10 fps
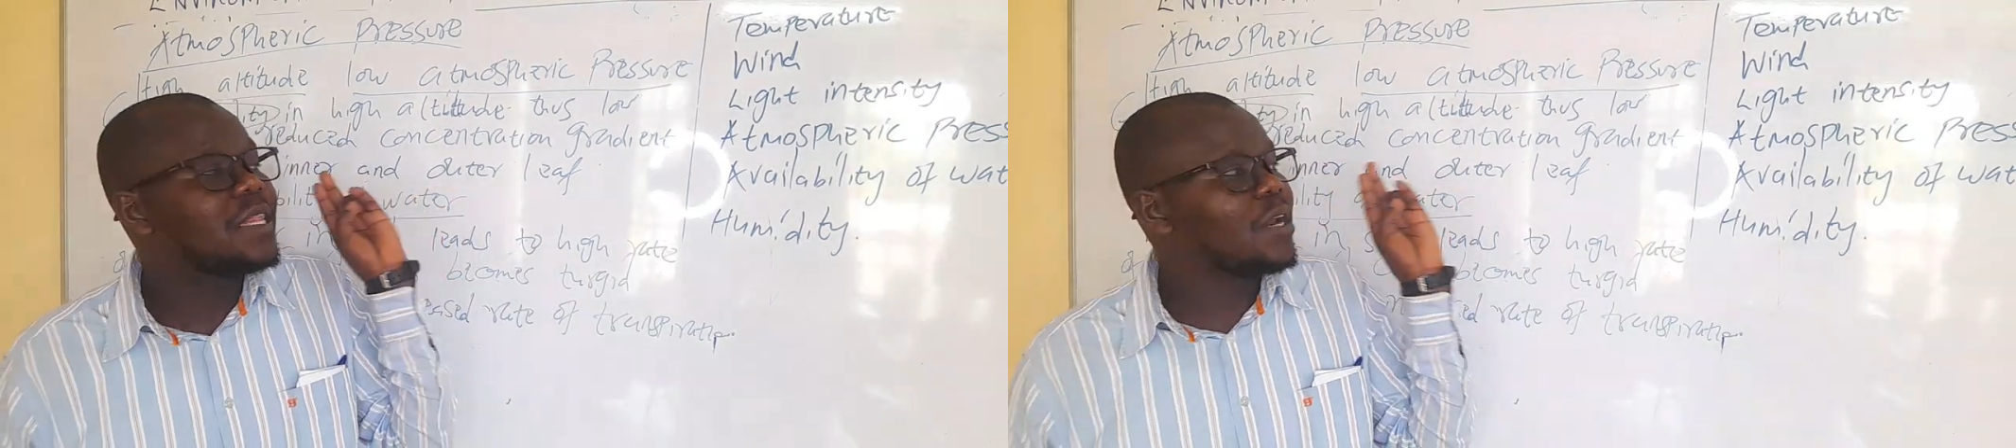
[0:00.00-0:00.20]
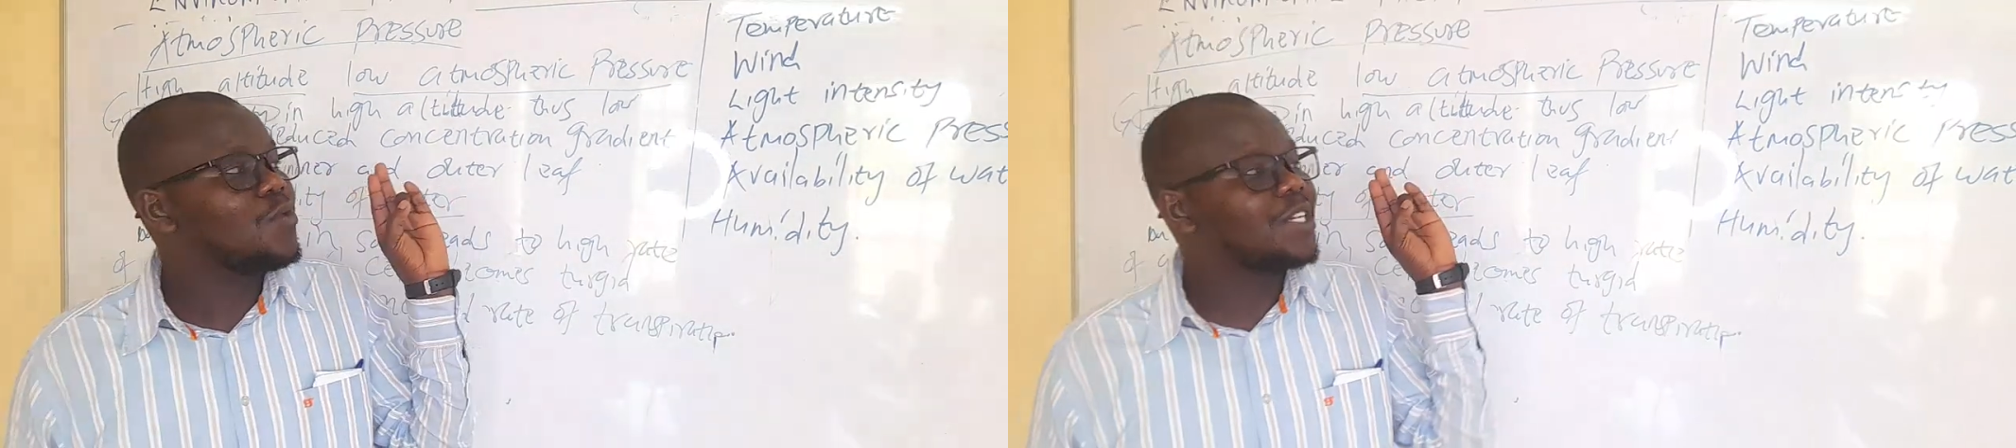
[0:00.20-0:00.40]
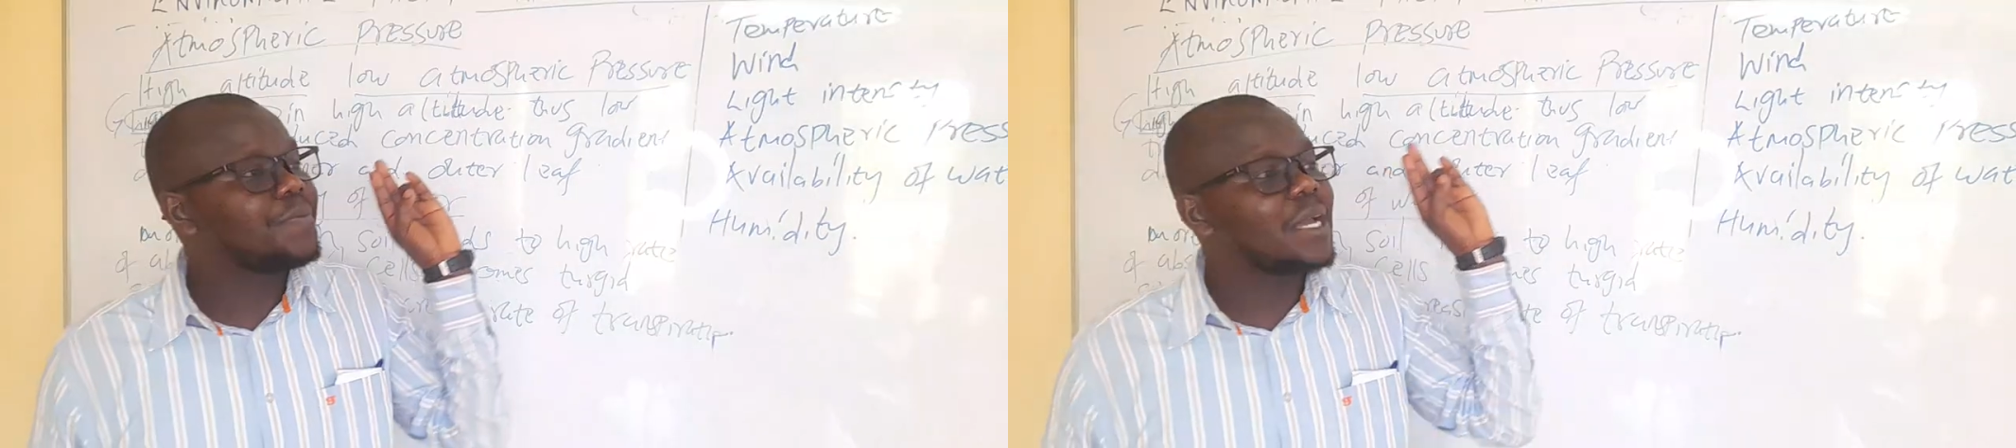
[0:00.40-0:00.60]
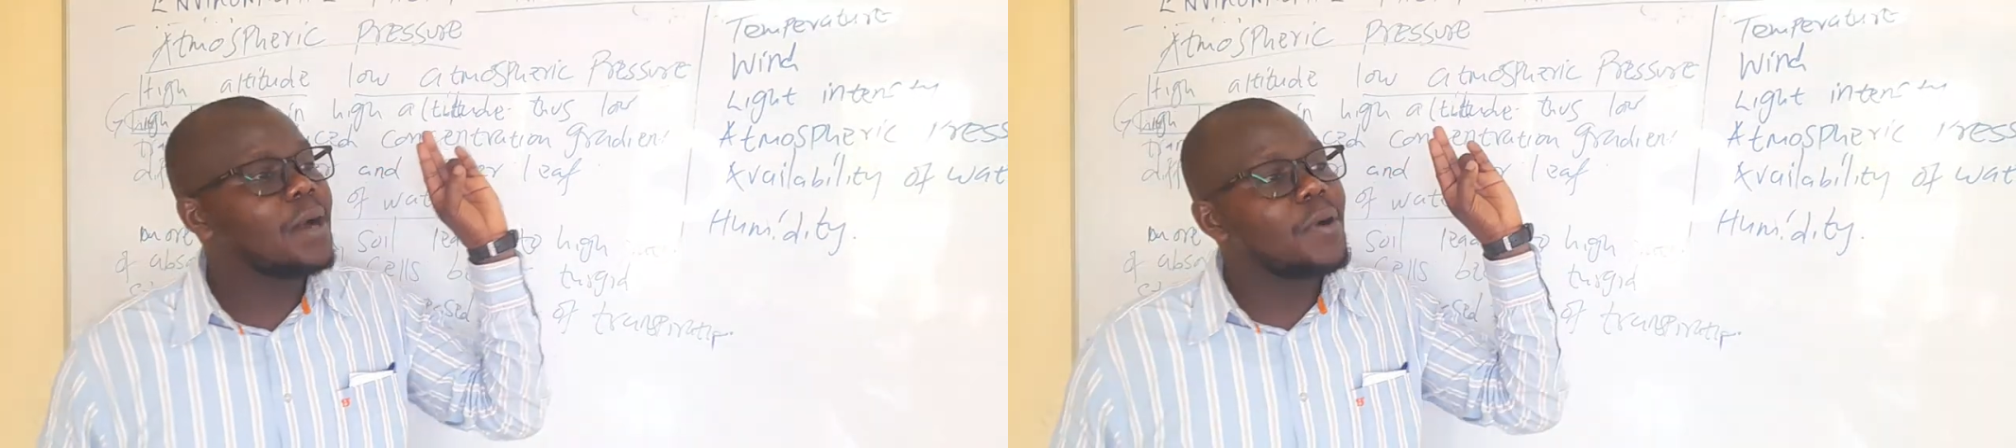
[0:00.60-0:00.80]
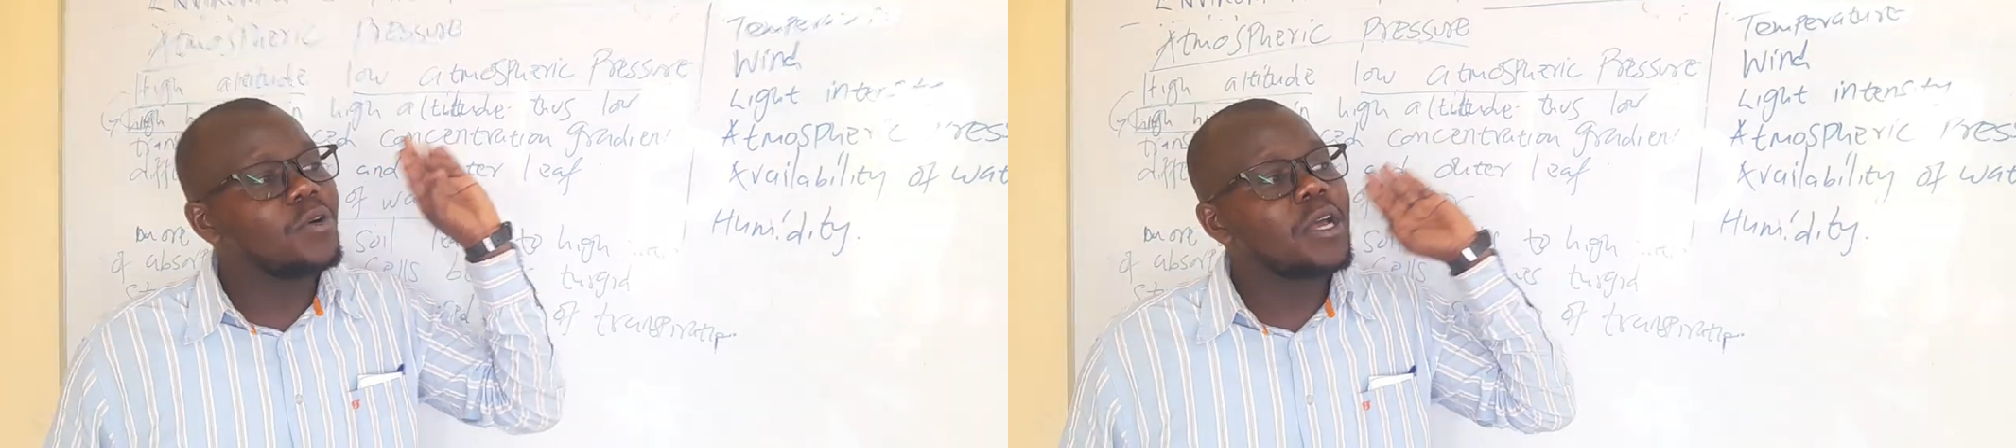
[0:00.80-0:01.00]
that we are speaking
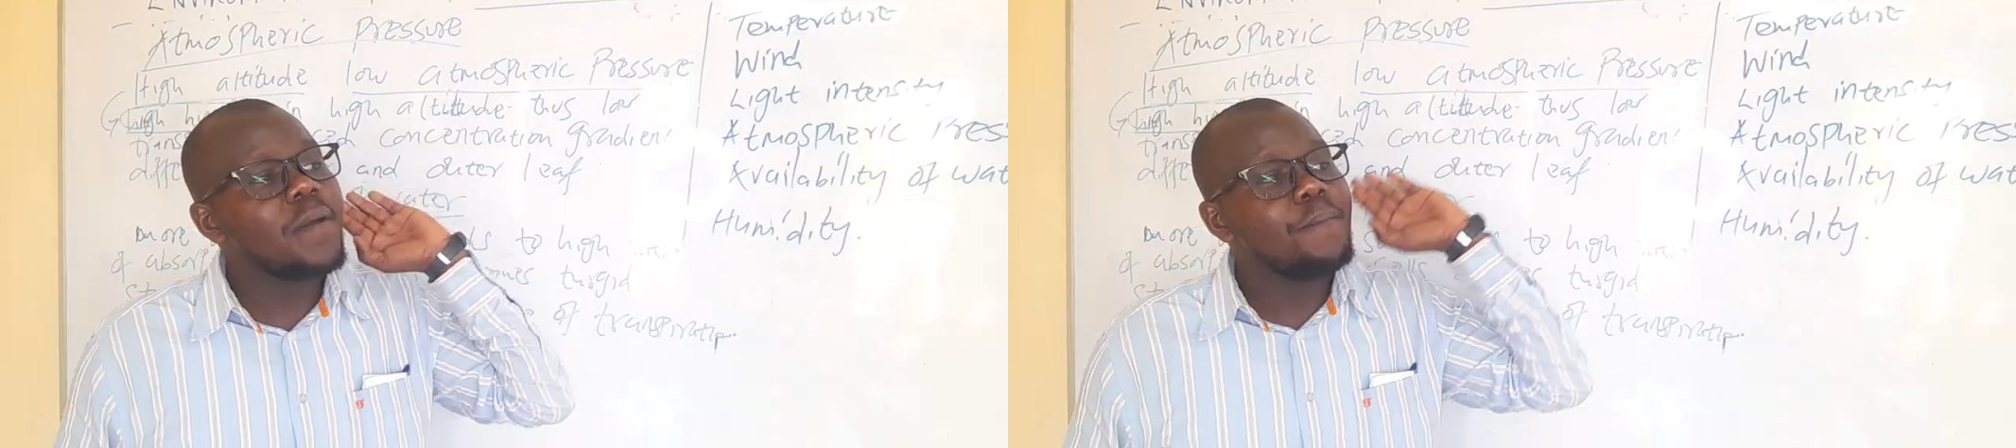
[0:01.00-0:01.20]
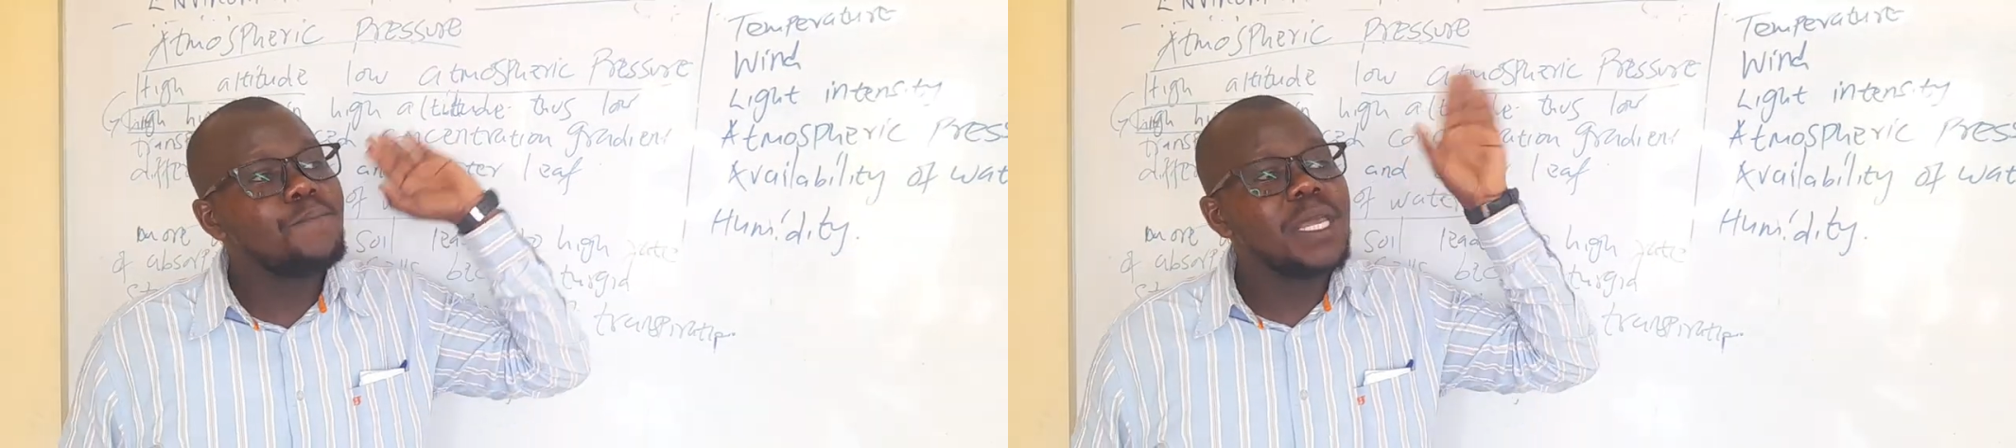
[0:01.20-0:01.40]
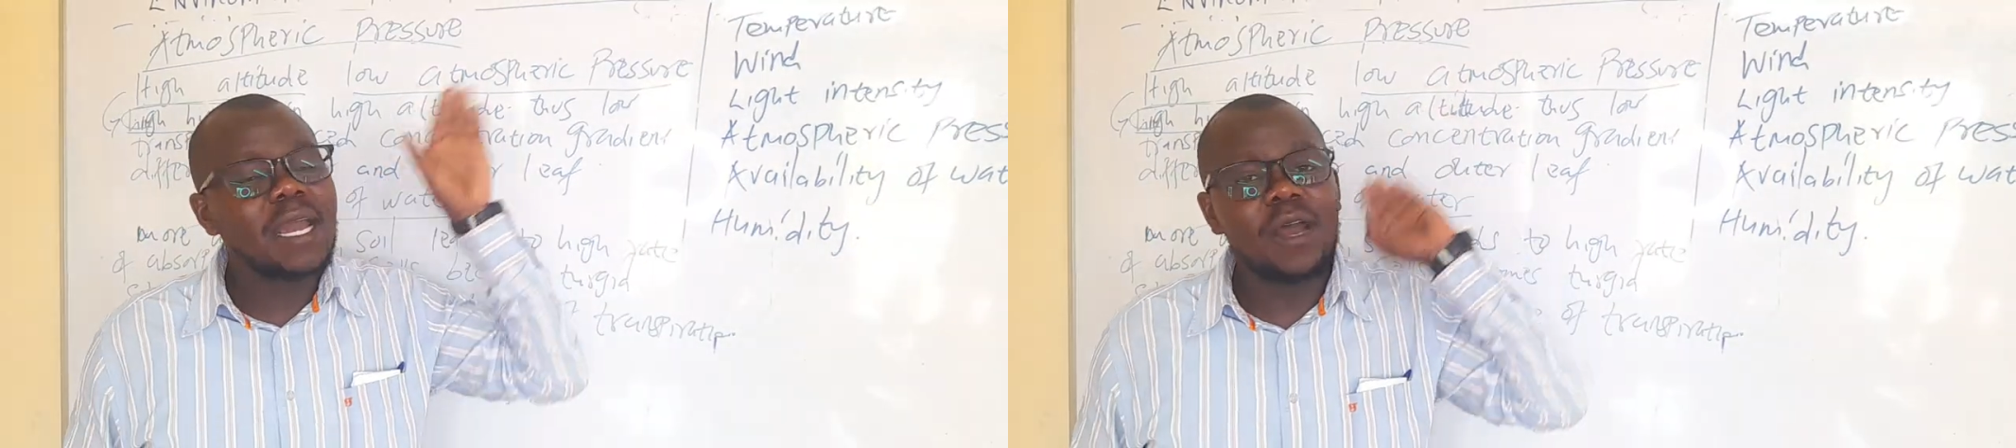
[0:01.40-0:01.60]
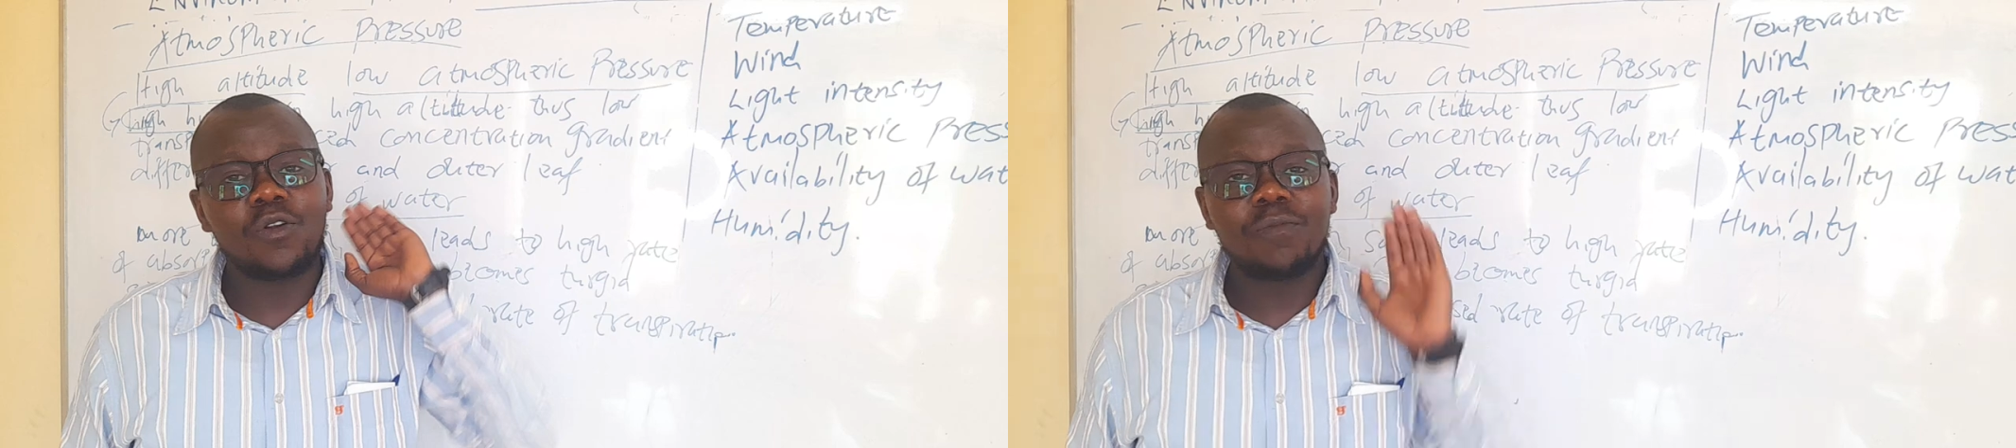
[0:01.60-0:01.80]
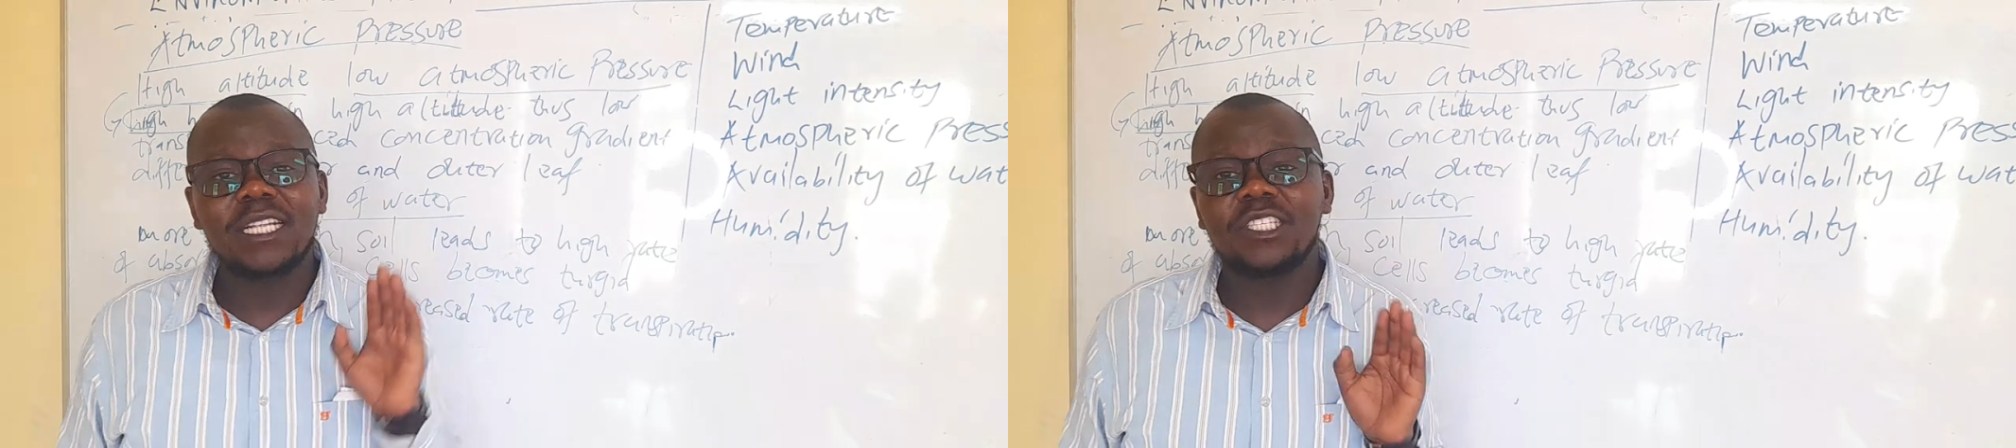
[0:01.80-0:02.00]
about being a raw
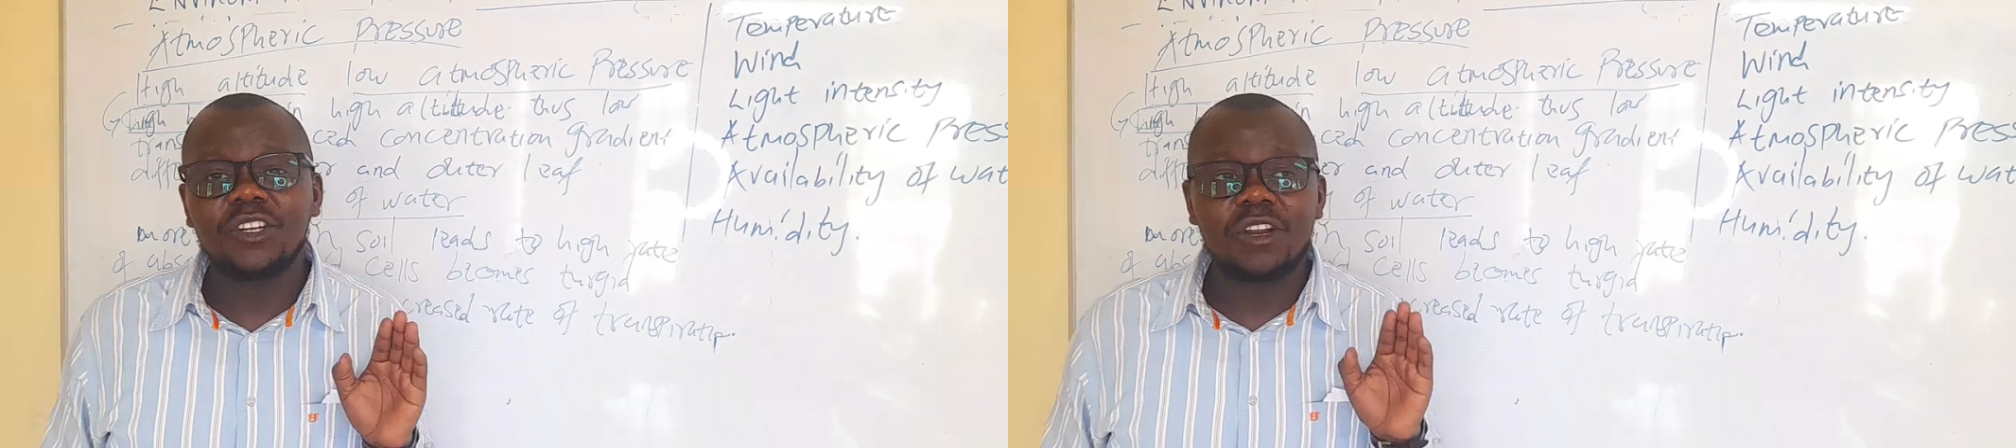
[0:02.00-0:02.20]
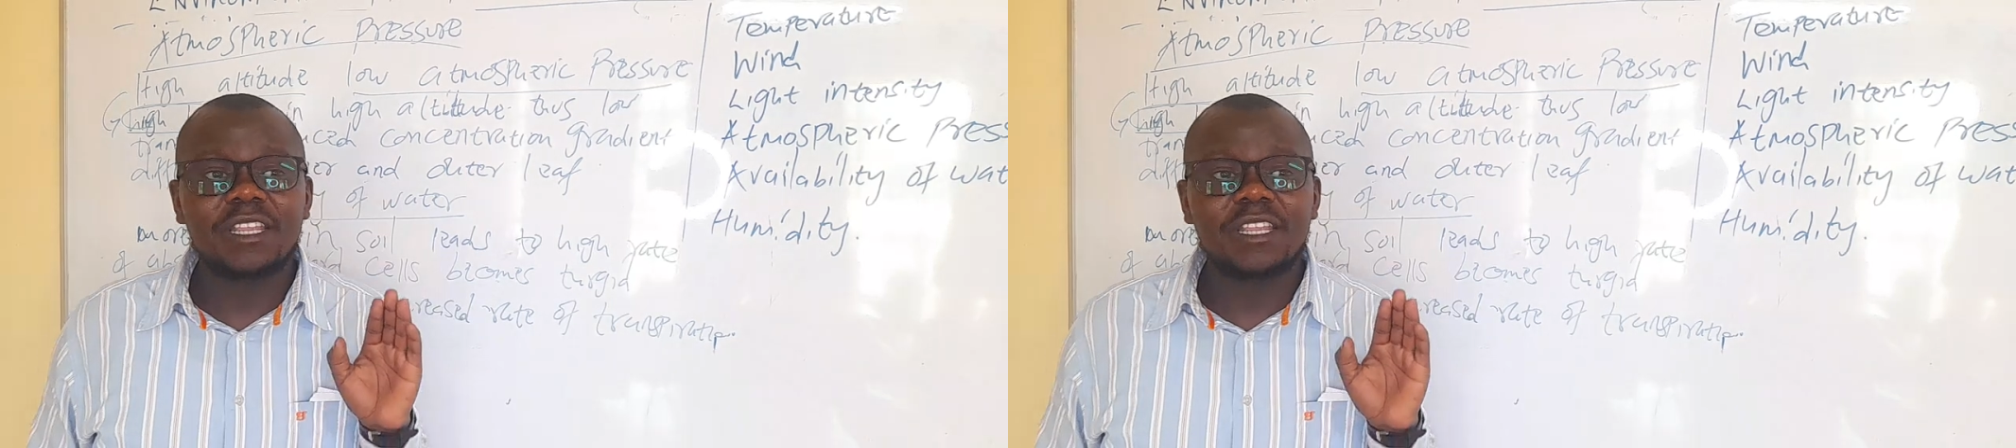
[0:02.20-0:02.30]
material